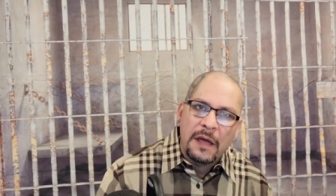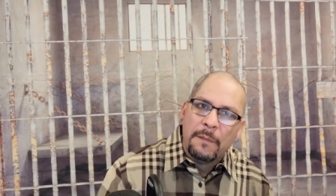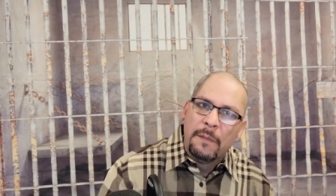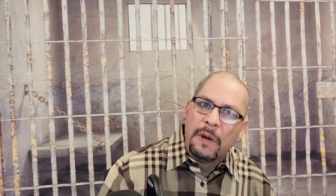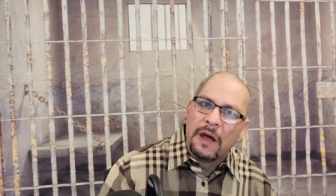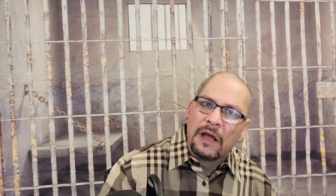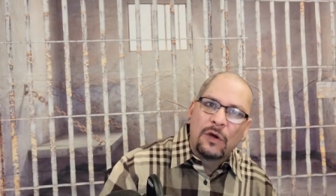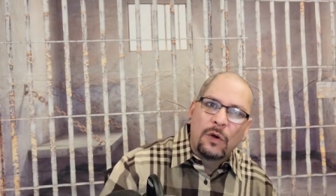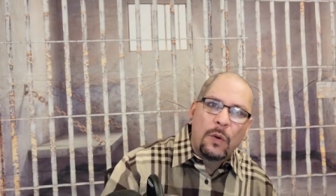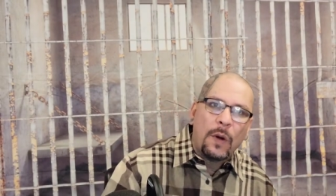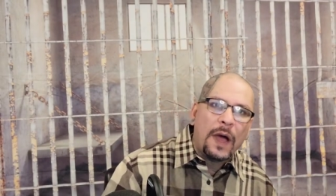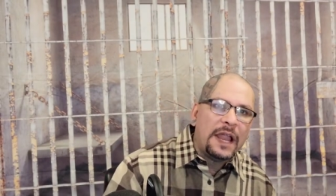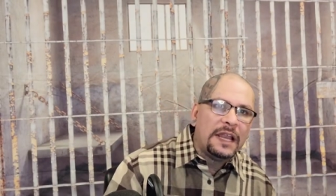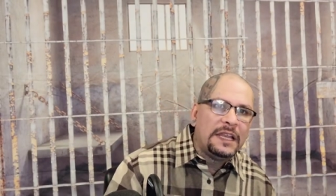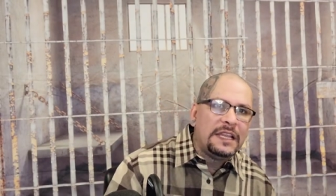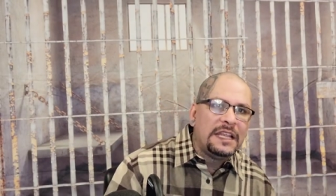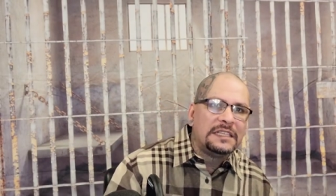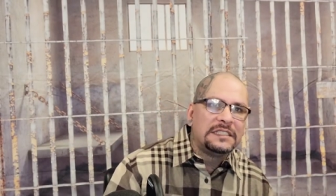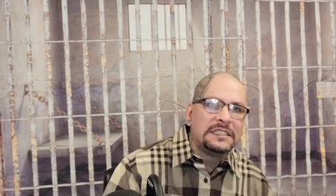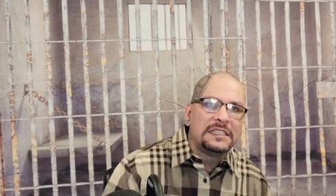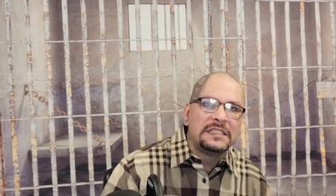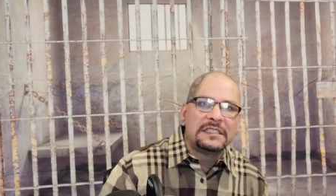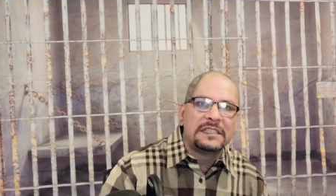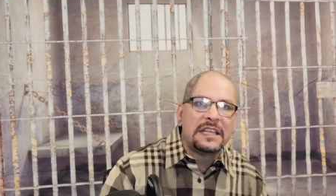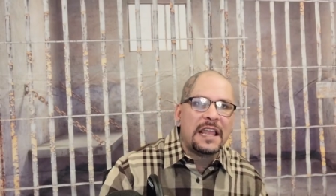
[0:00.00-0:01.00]
But
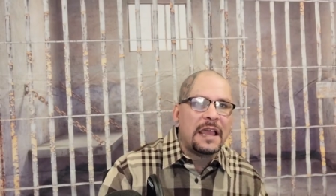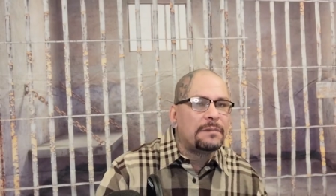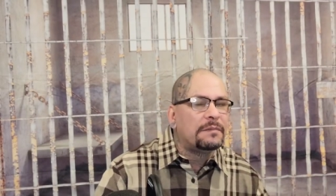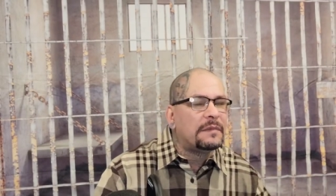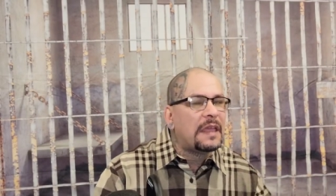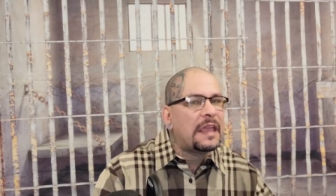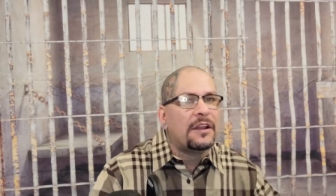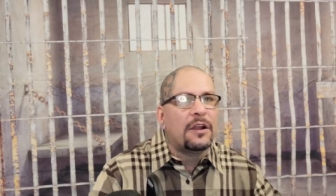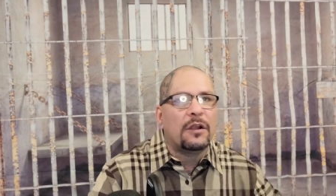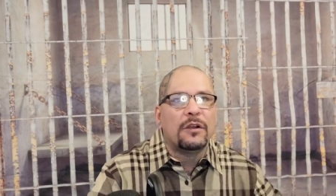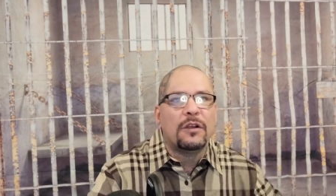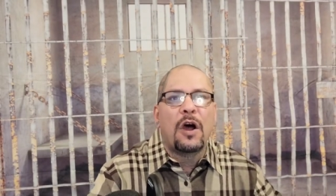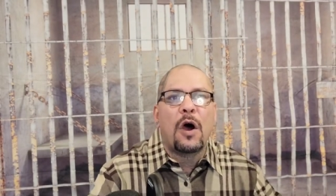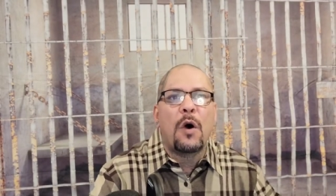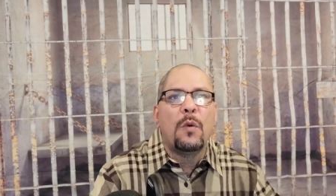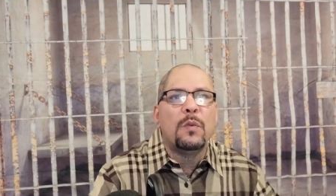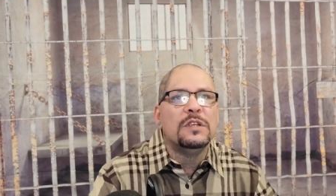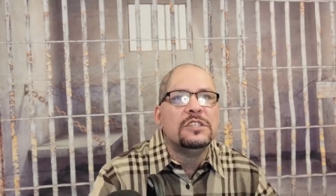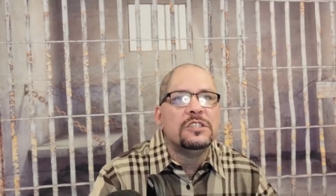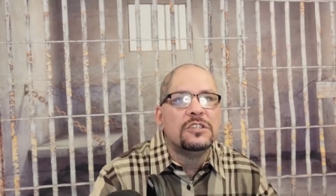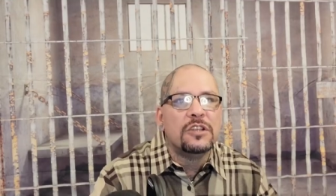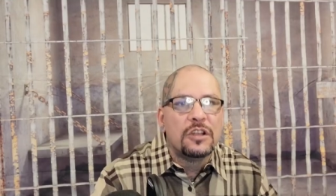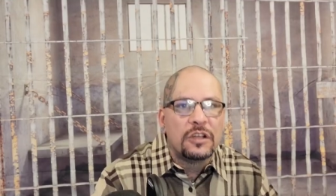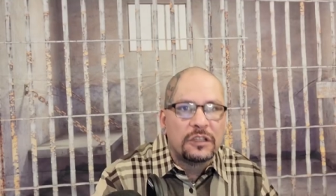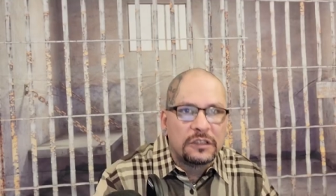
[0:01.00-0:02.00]
cuales is kept, they don't
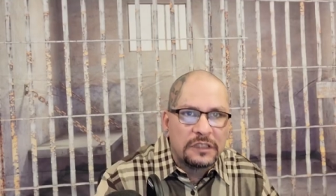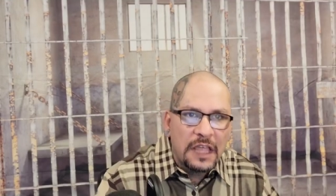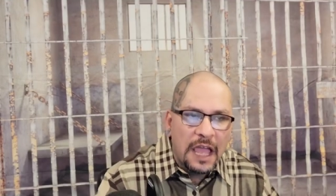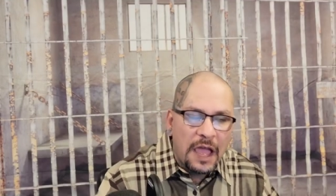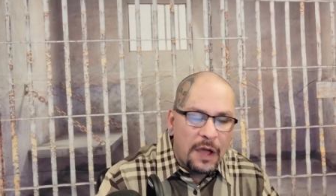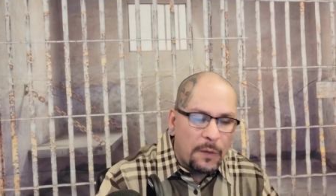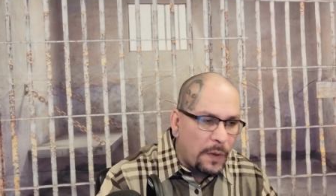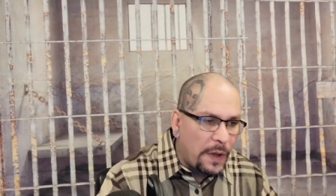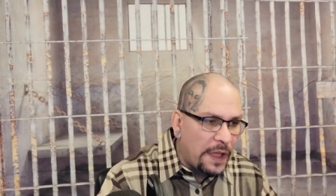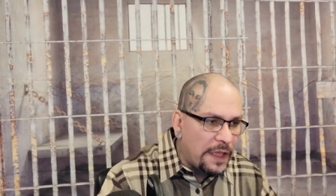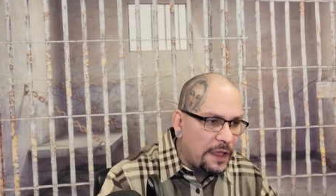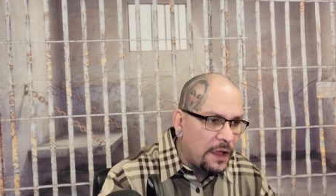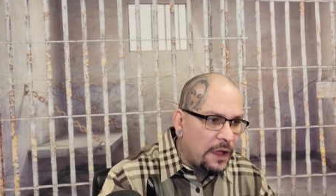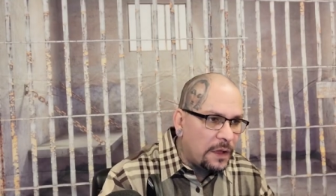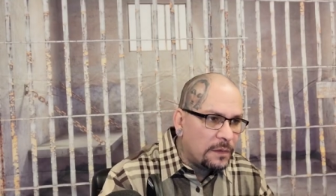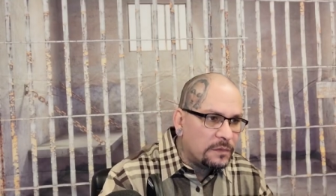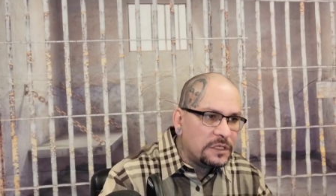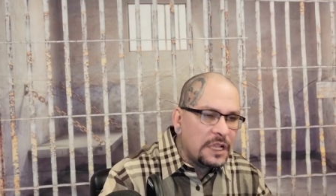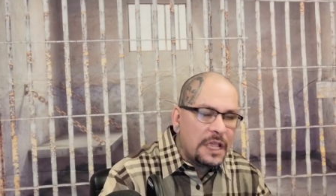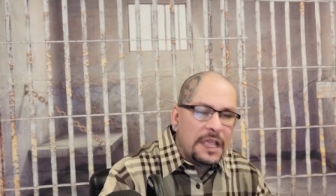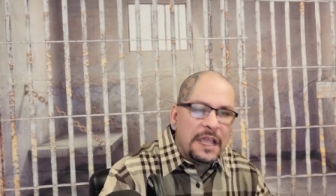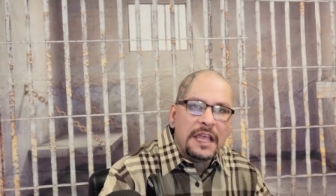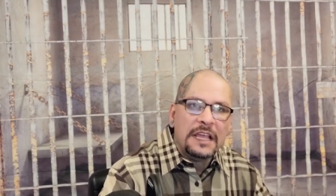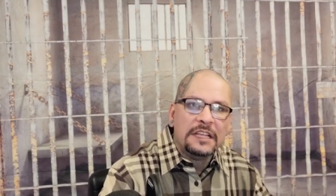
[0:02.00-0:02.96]
always look that way, homes.